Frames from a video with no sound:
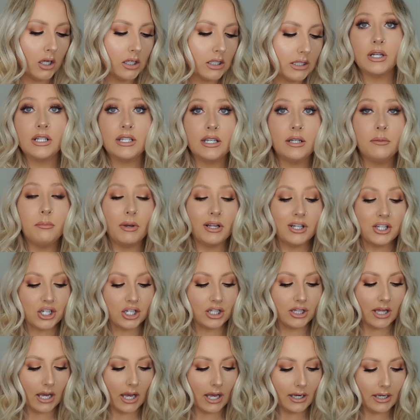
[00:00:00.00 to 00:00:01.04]
I did
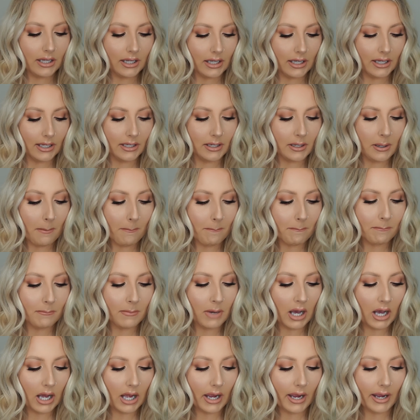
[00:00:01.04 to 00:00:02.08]
mention that in
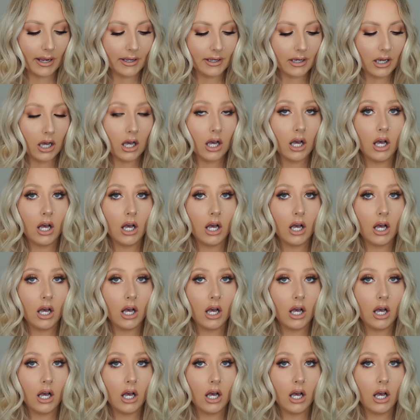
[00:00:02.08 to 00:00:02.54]
my